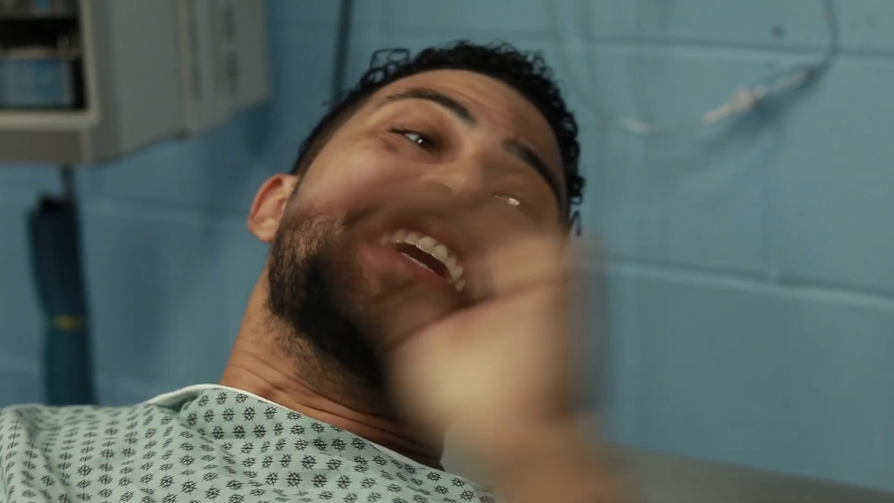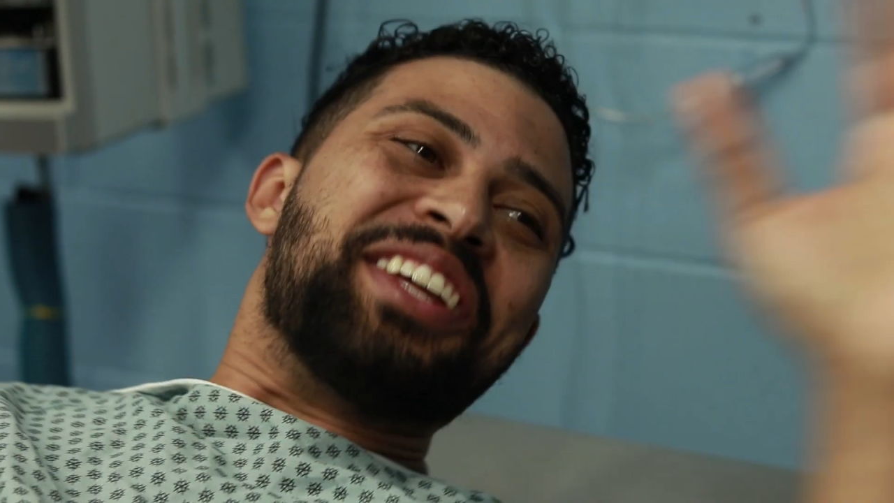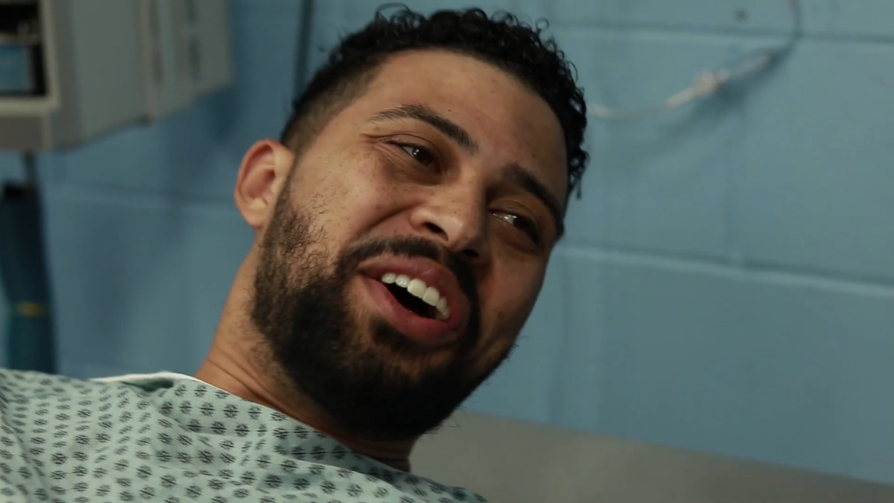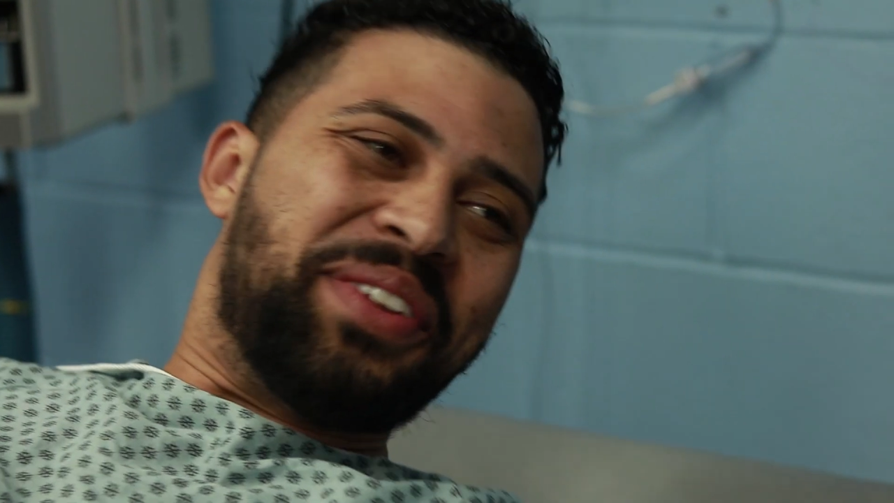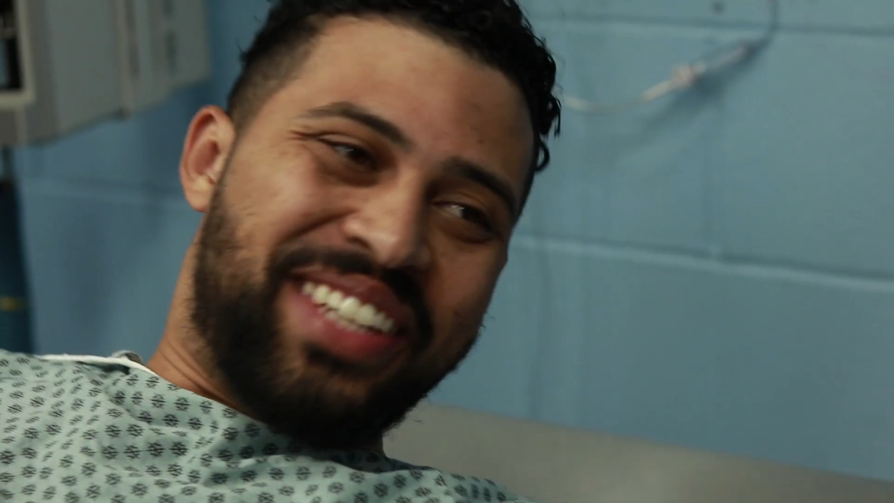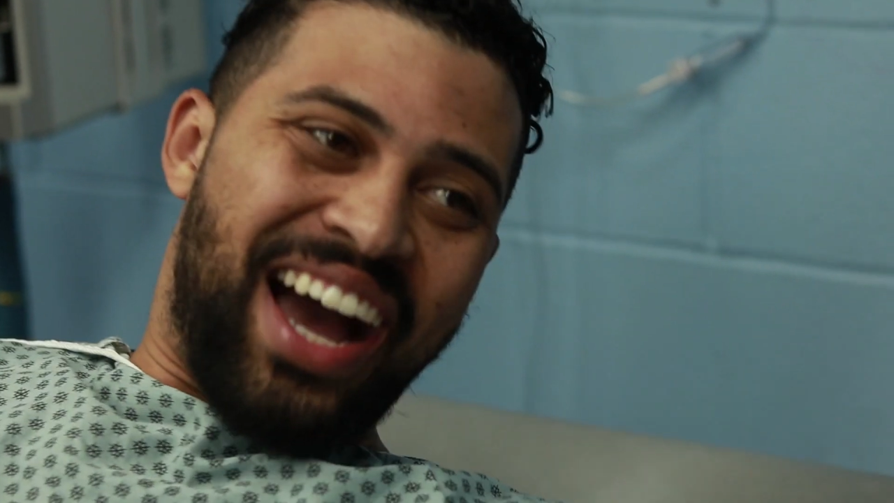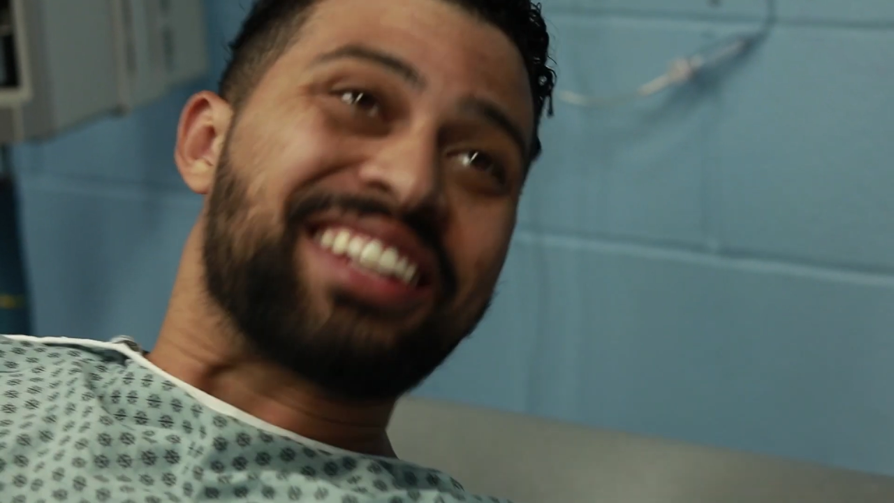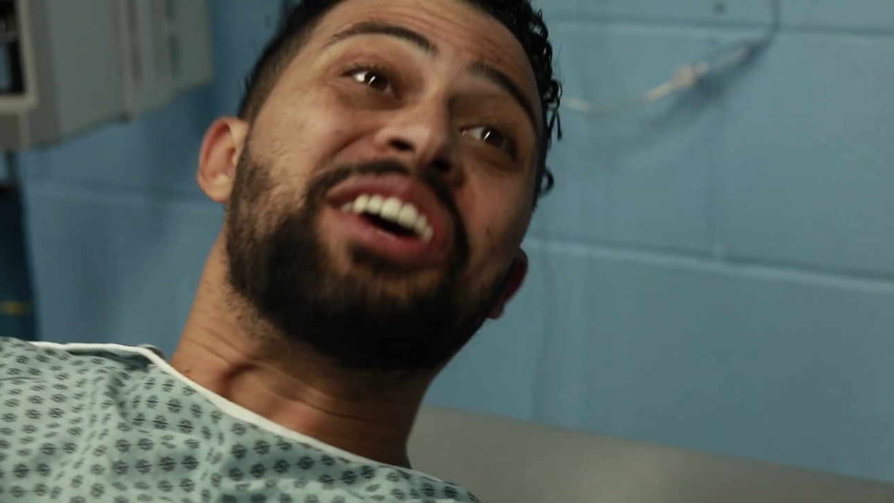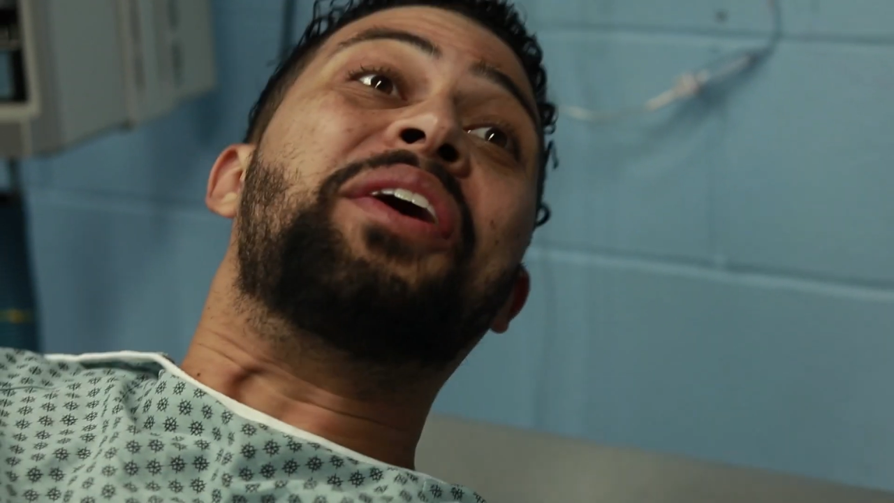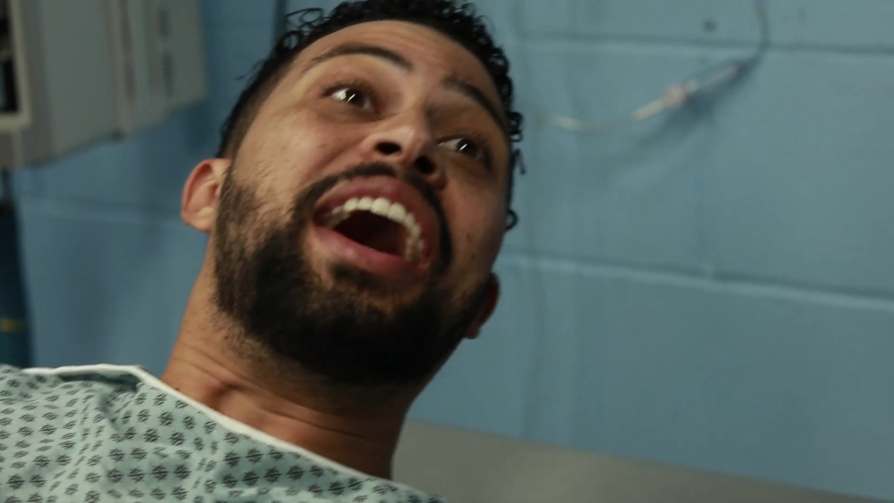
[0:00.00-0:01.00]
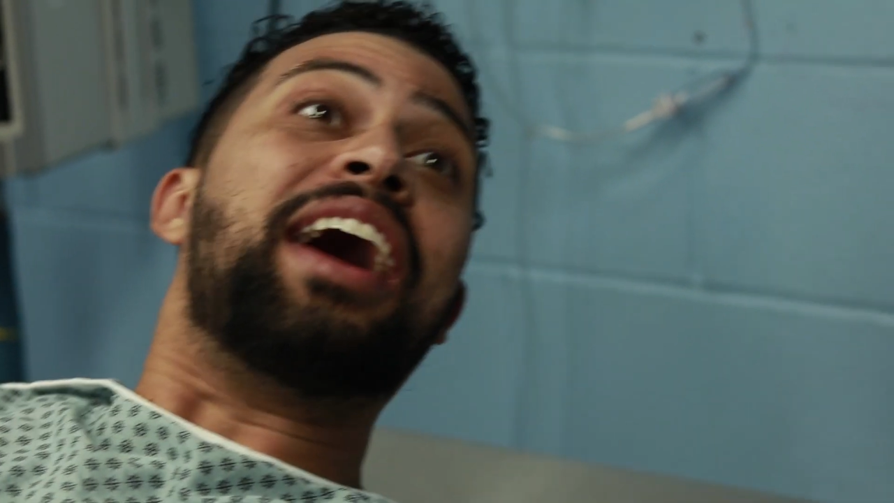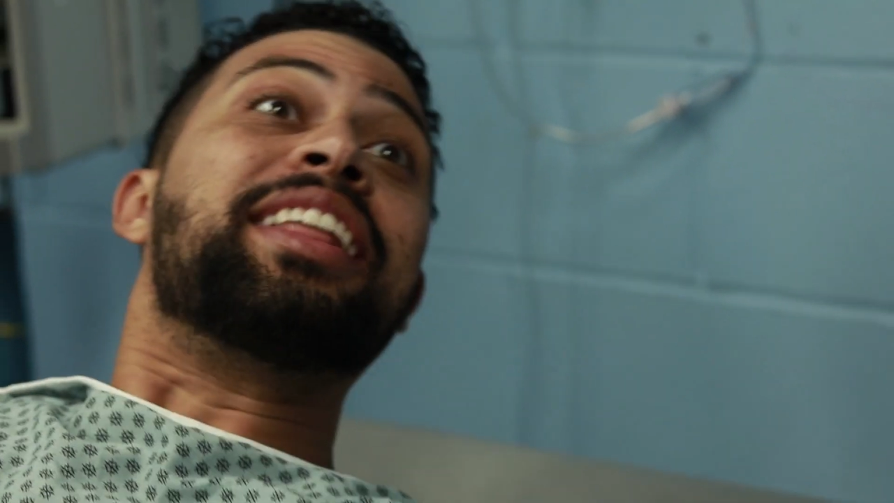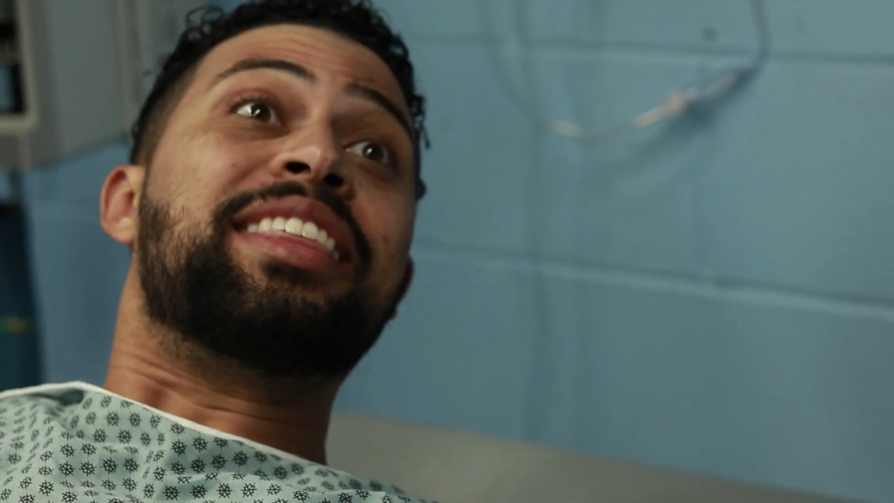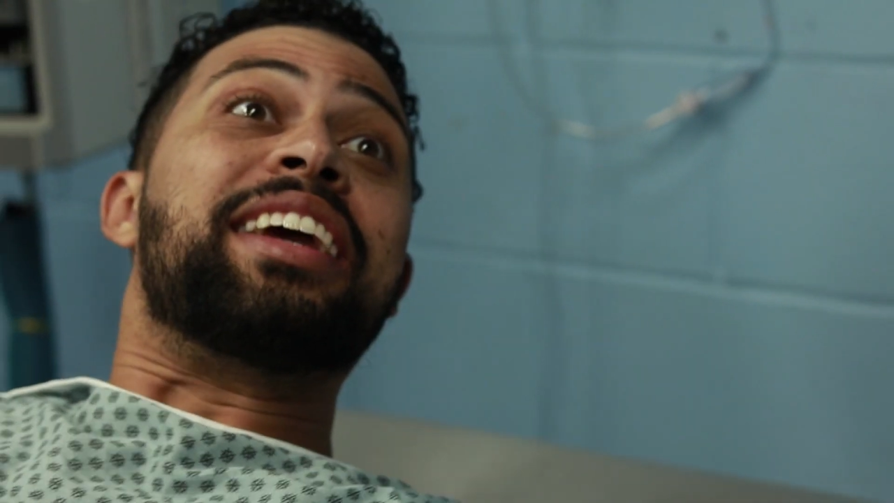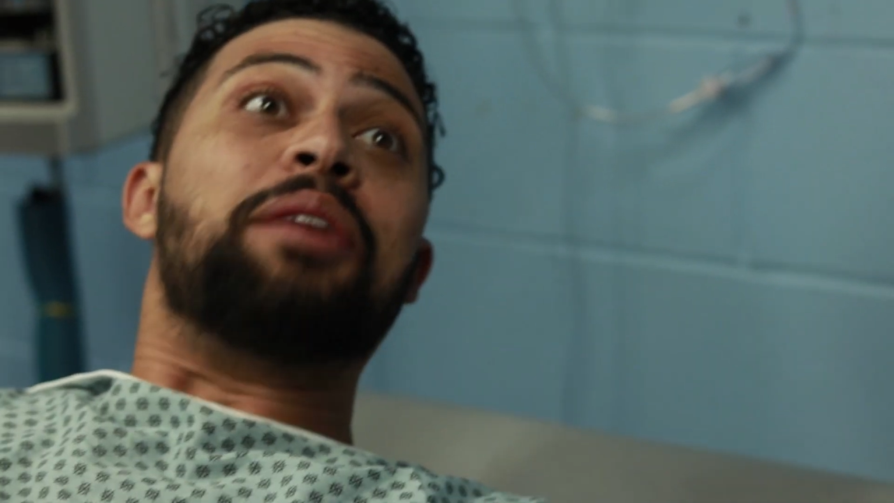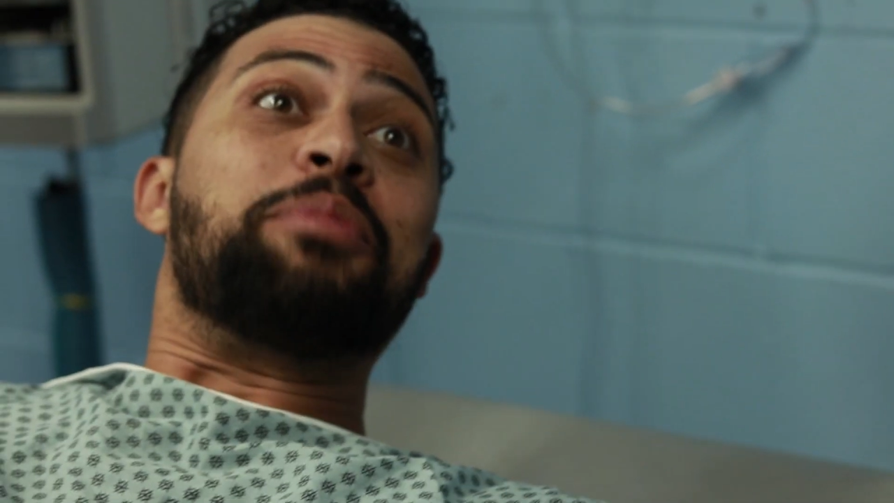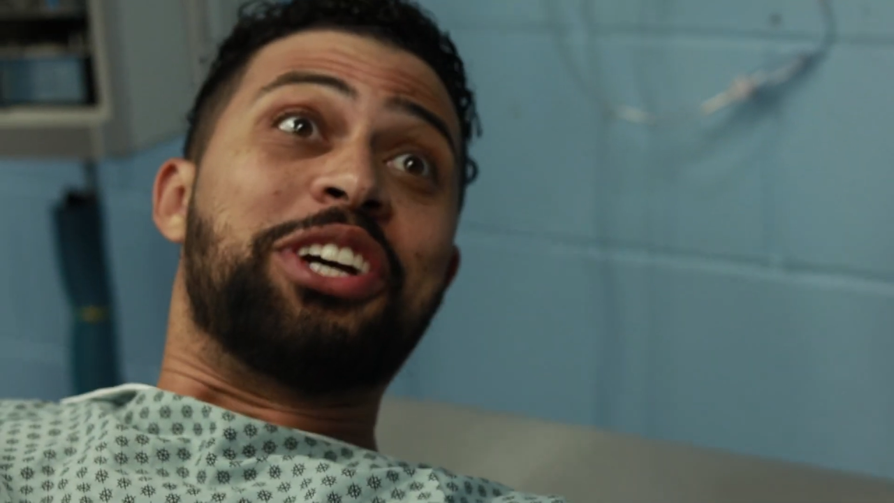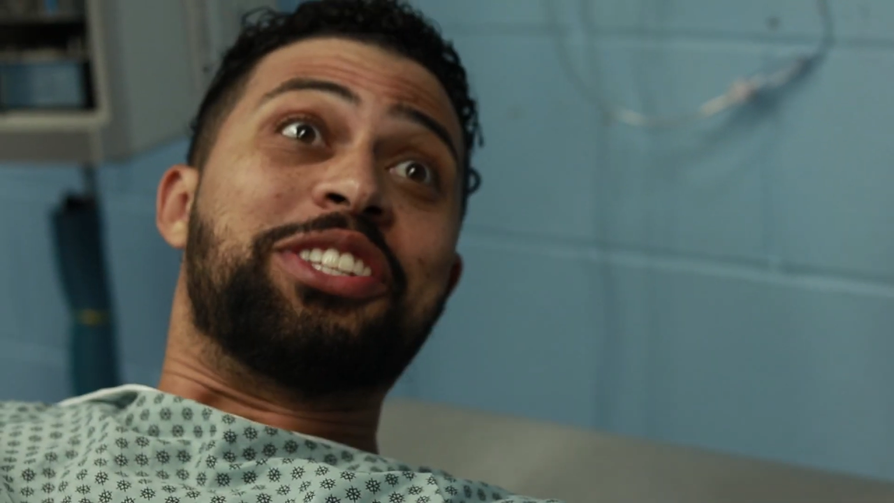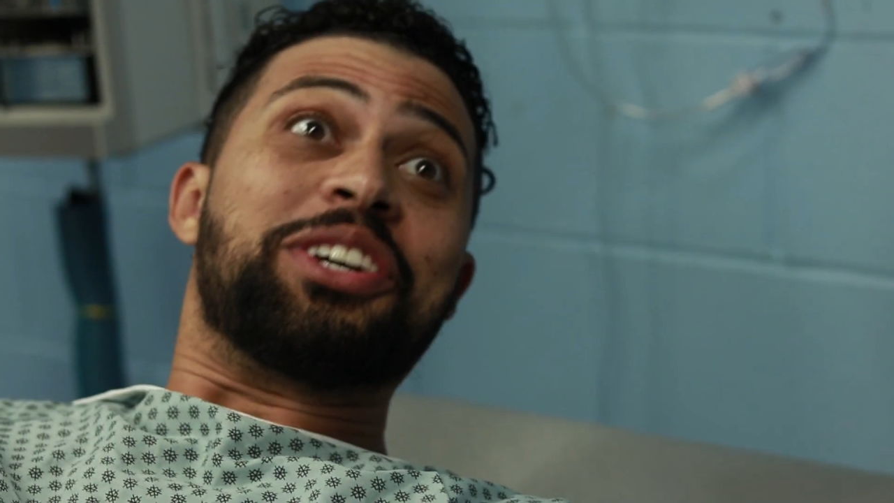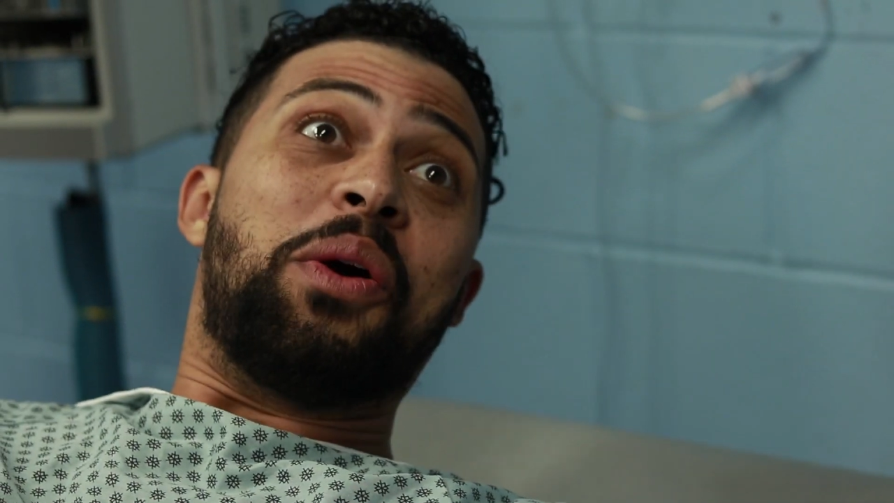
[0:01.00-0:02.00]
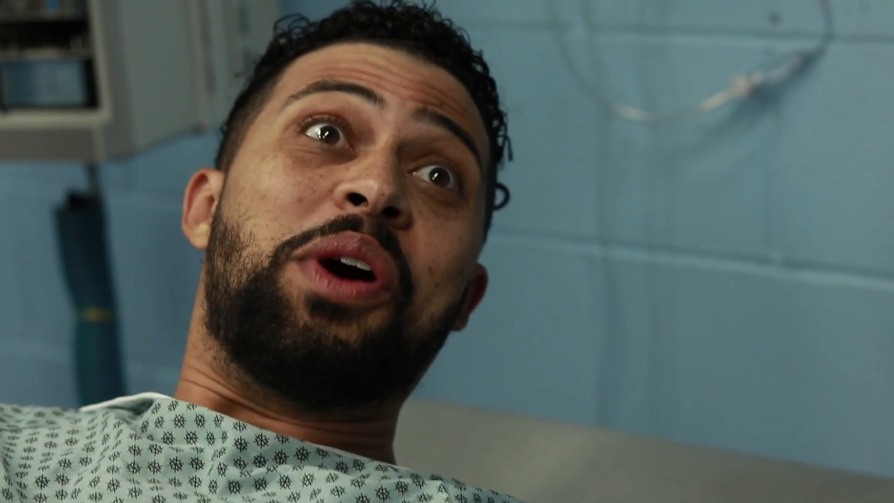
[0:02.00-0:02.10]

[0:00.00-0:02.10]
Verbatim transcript: You know, Doc, no, I think I'm good to go